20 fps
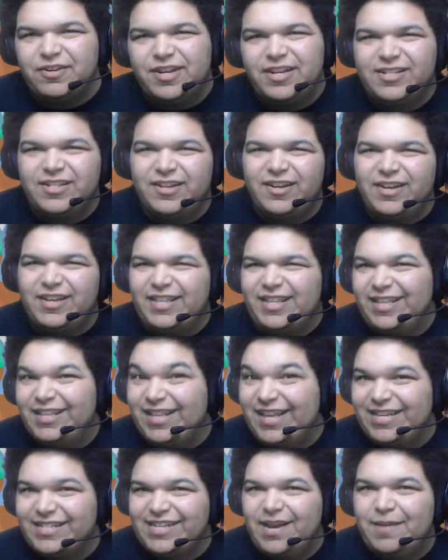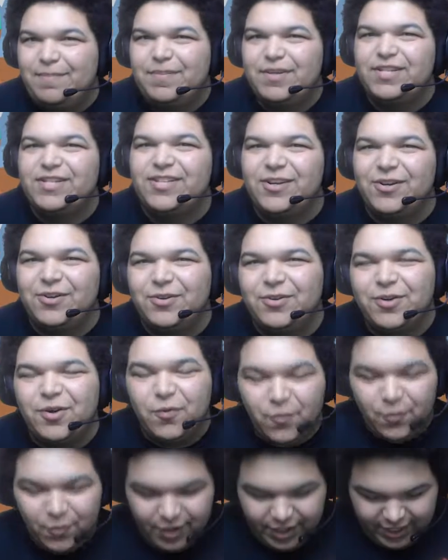Nuzlocke. In the last episode,
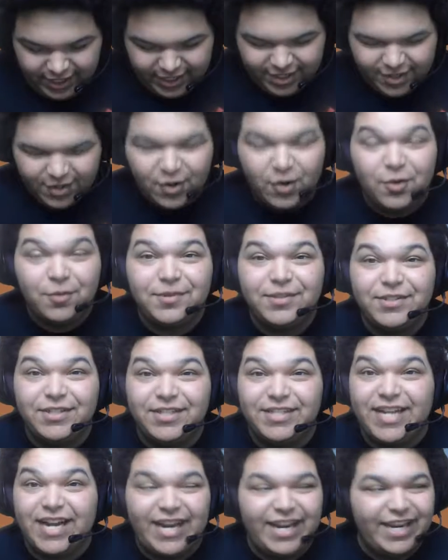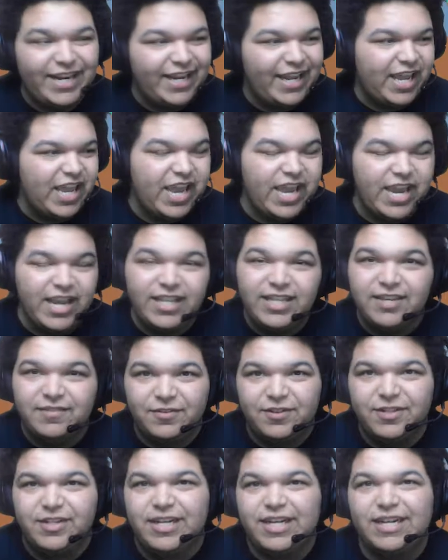we almost died like eight
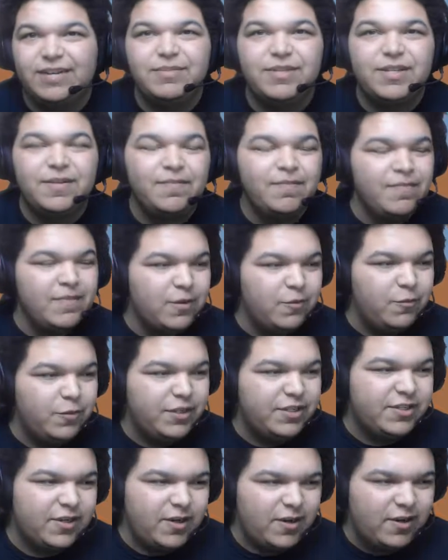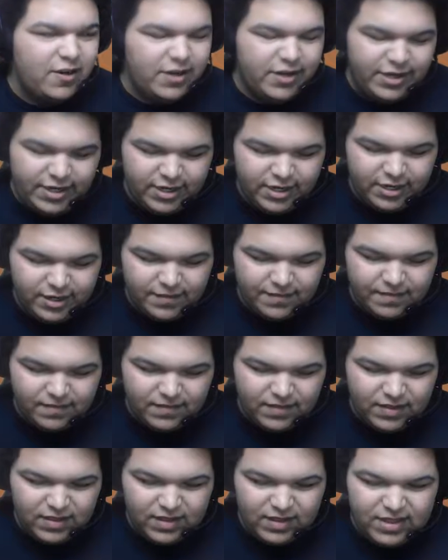different times. We took on
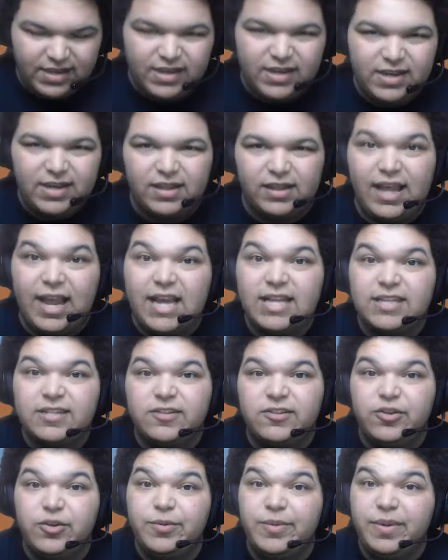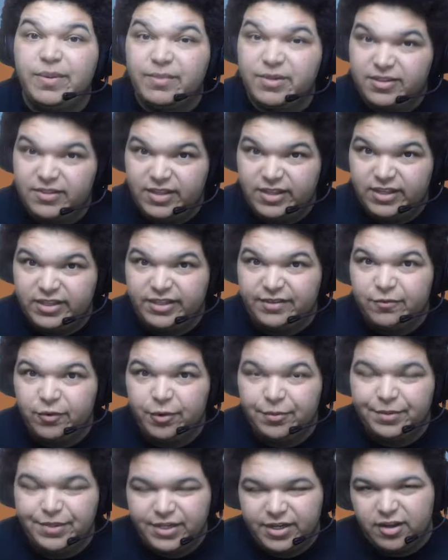the last two members of the Elite
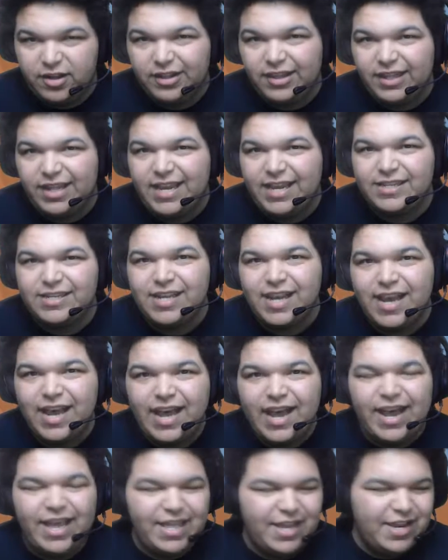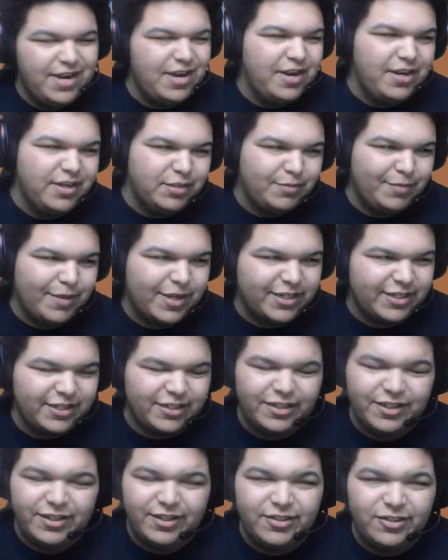Four. We took on Lance, and then
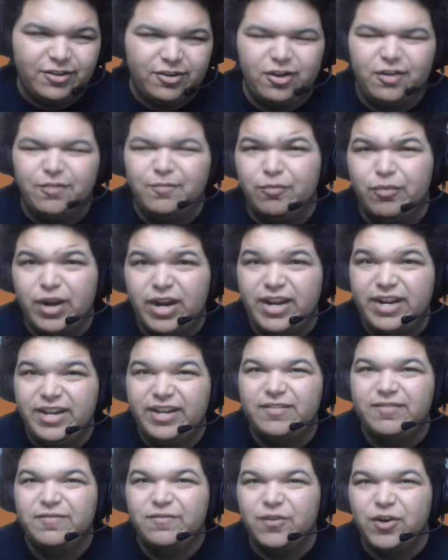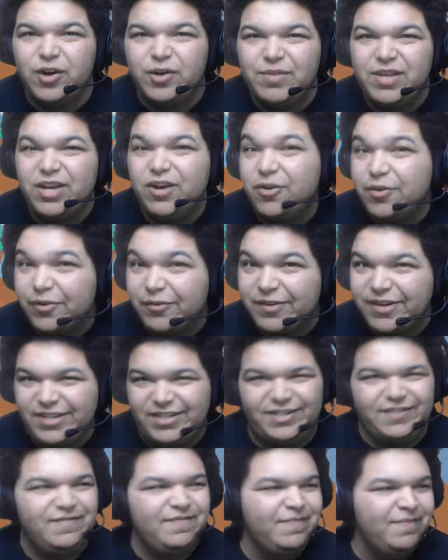unexpectedly took on Brendan from the Hoenn
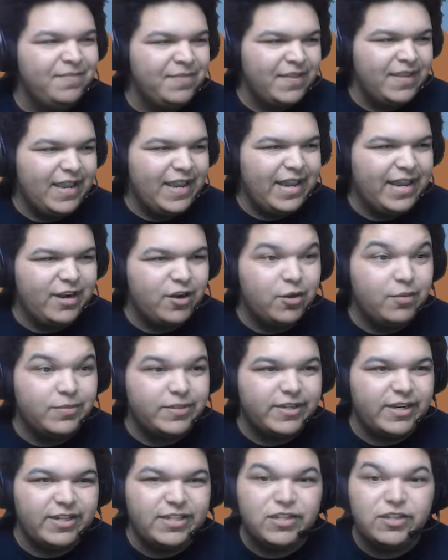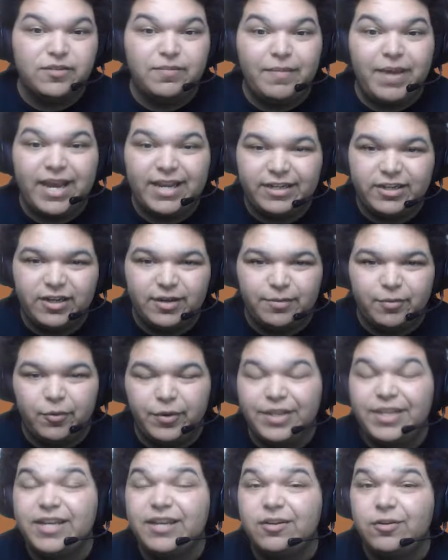region, and almost got smacked up.
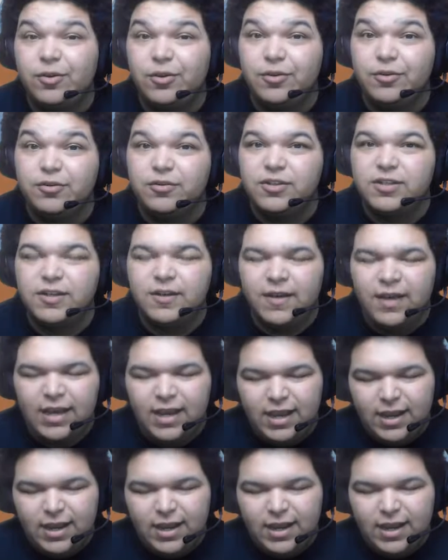We did lose.